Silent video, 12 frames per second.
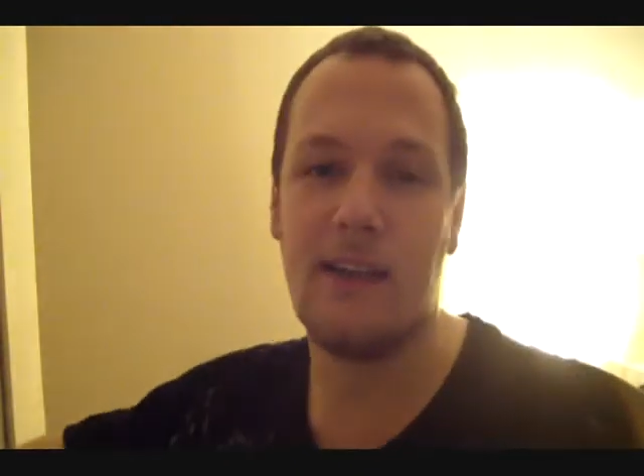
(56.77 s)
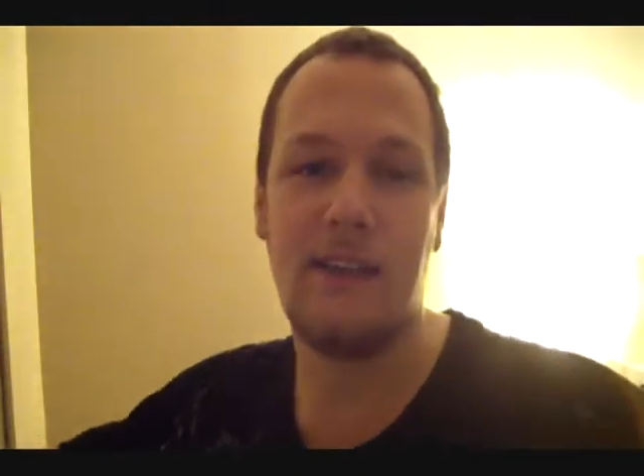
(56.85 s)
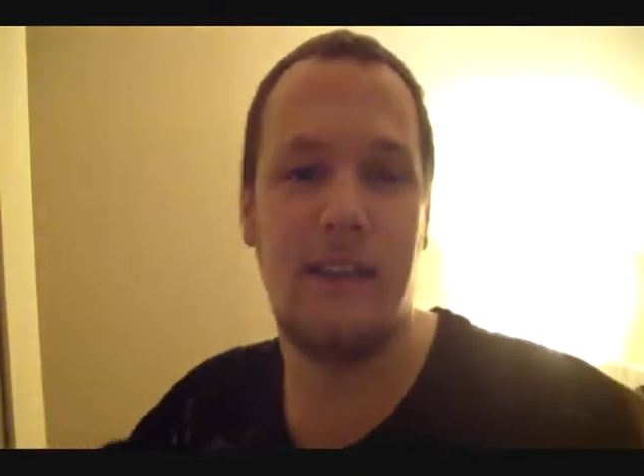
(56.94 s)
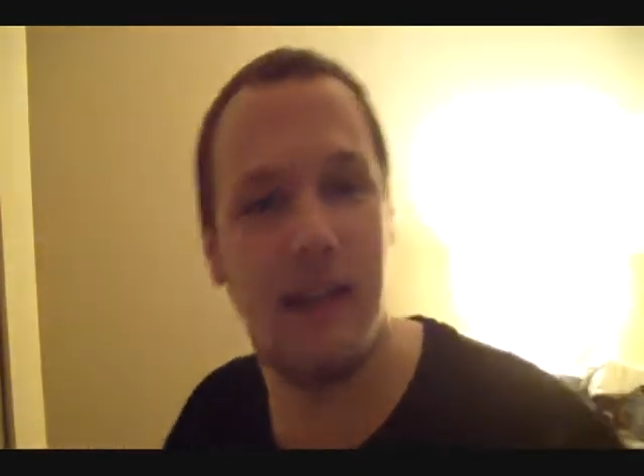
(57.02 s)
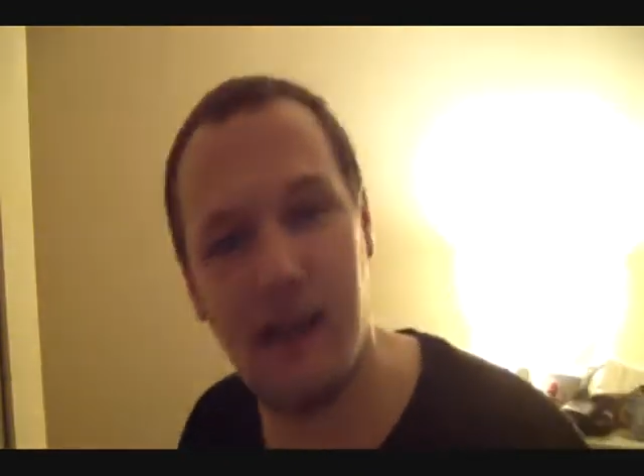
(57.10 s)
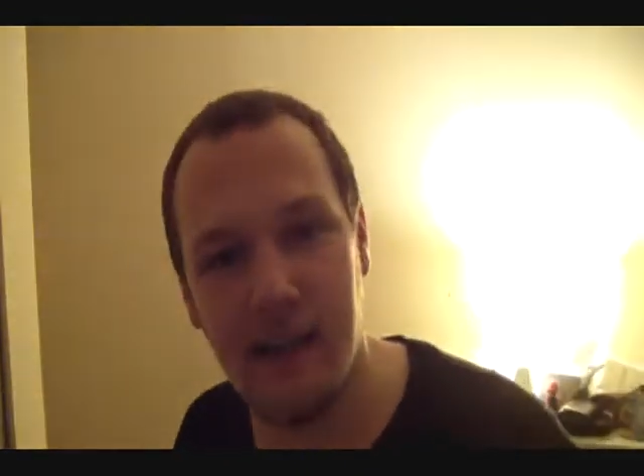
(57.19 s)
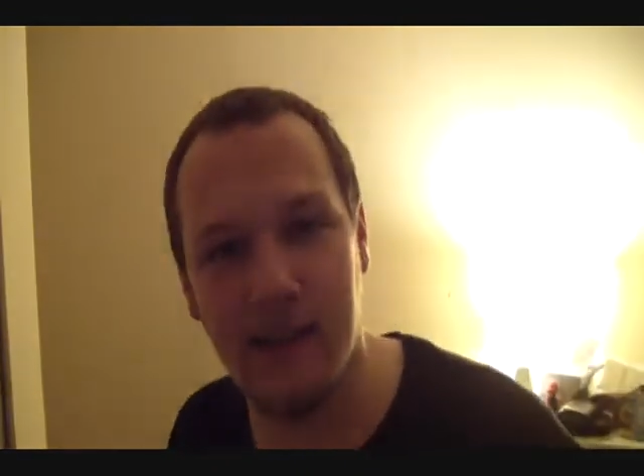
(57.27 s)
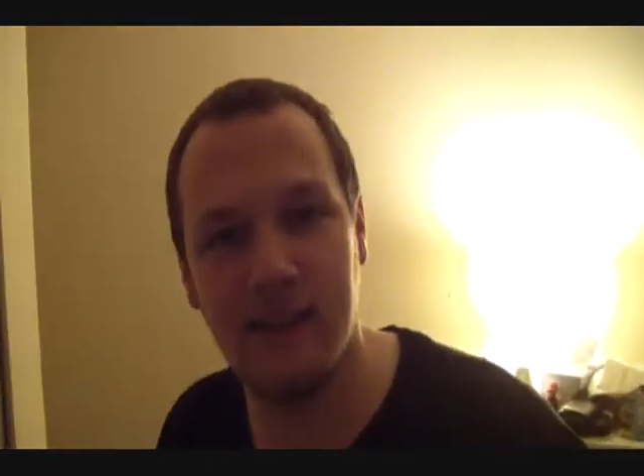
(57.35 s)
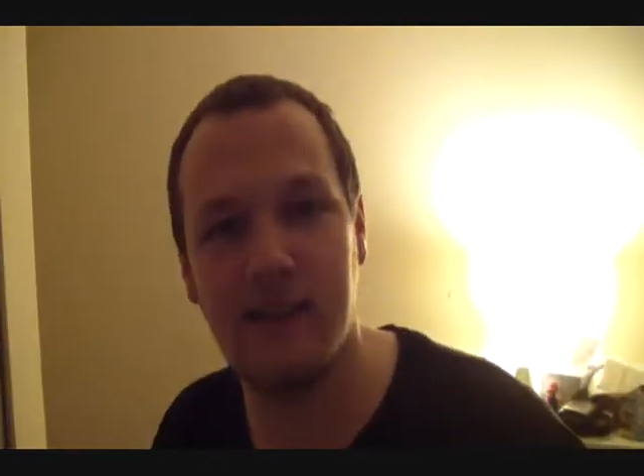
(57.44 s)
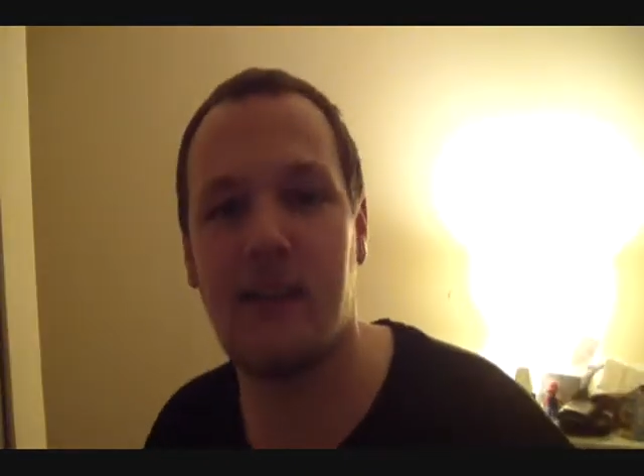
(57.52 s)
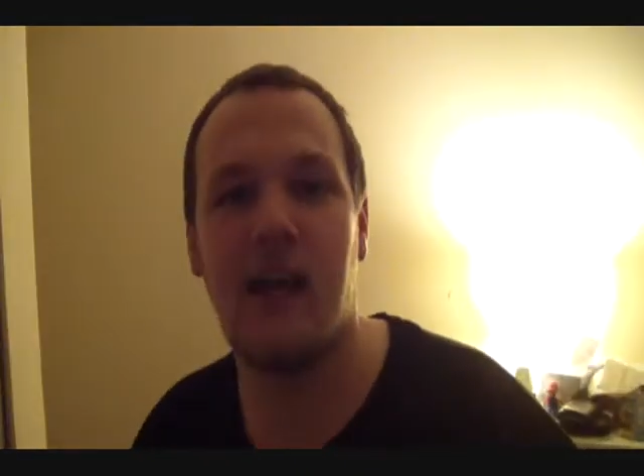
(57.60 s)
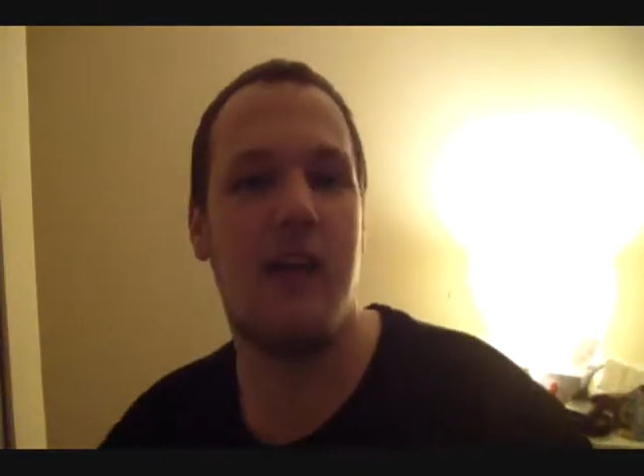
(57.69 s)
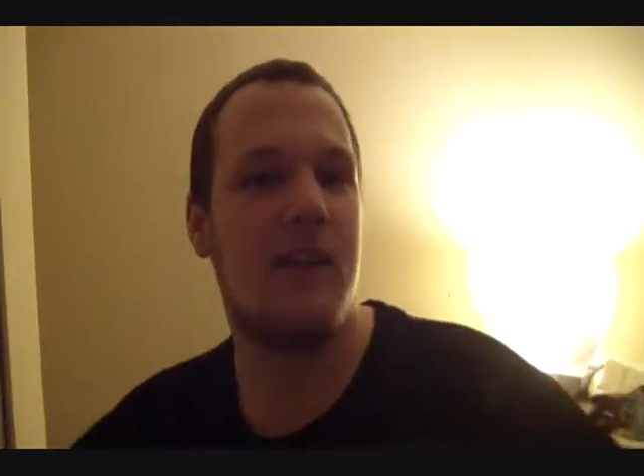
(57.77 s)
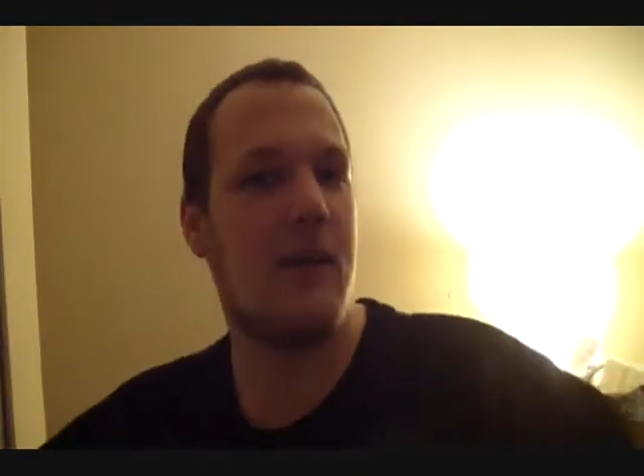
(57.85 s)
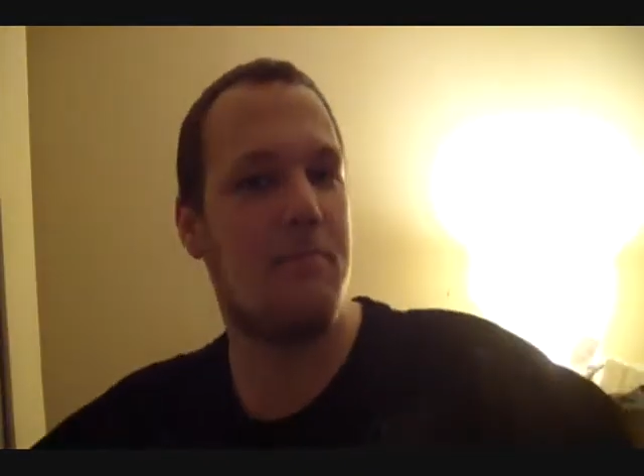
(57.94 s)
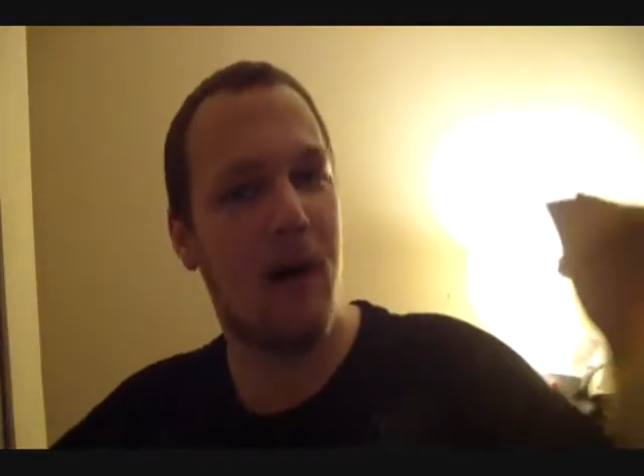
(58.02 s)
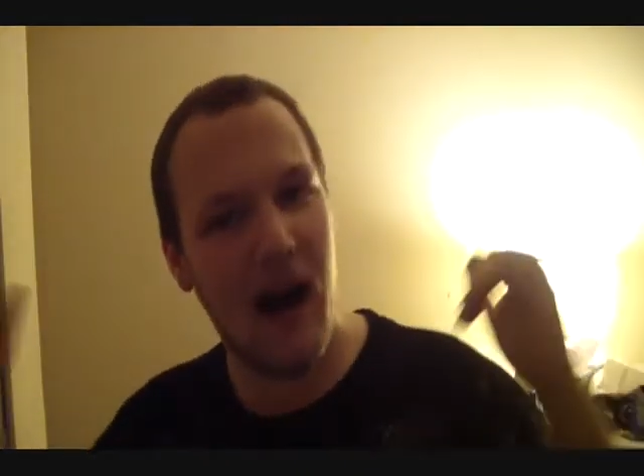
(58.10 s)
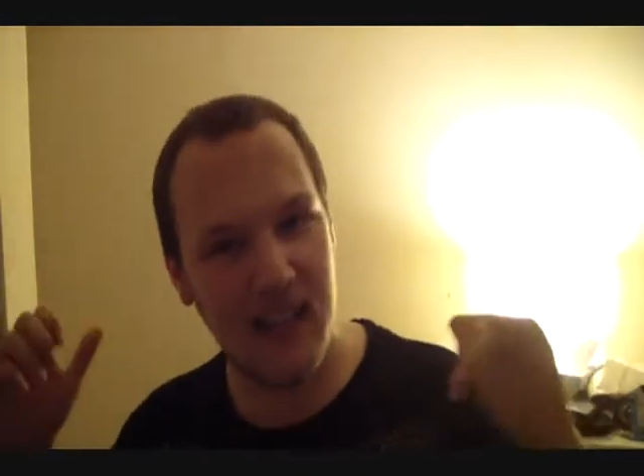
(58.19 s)
guns,
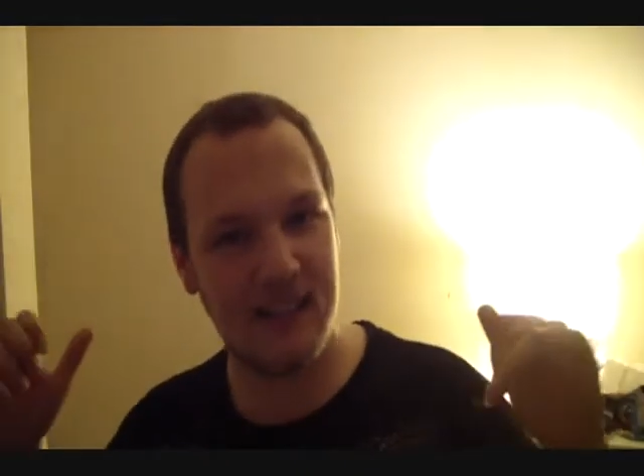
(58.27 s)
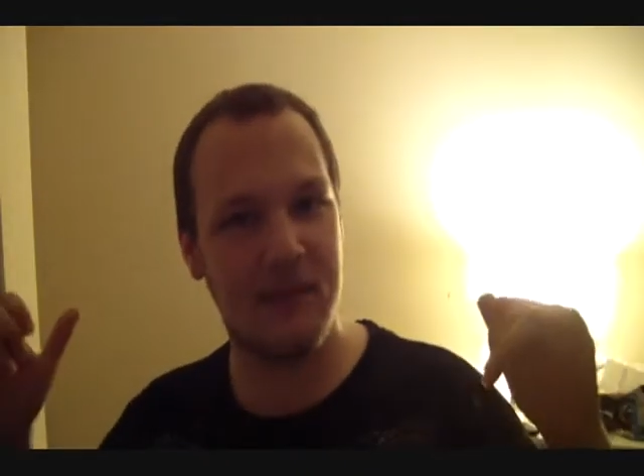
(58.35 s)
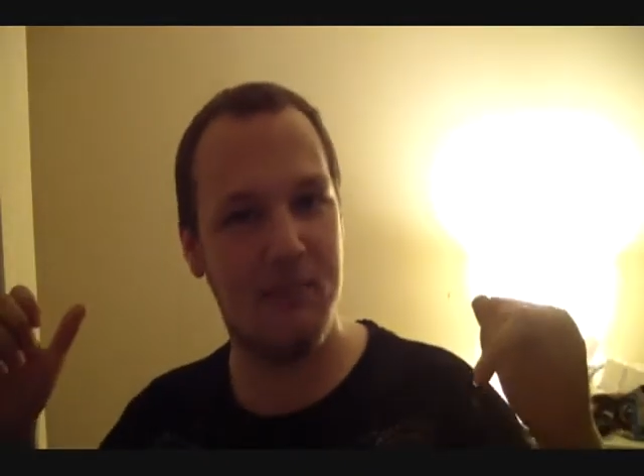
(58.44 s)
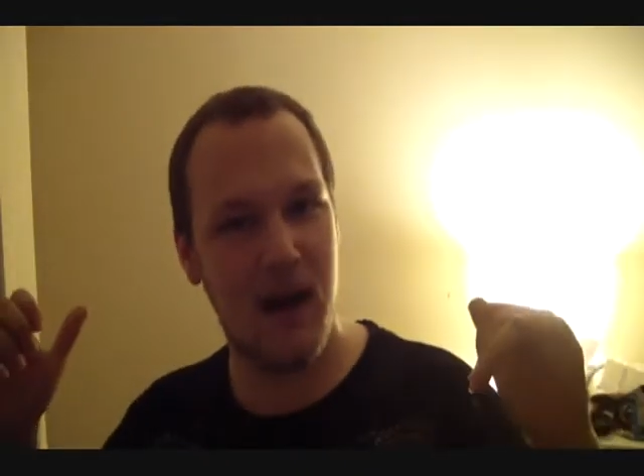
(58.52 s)
their posse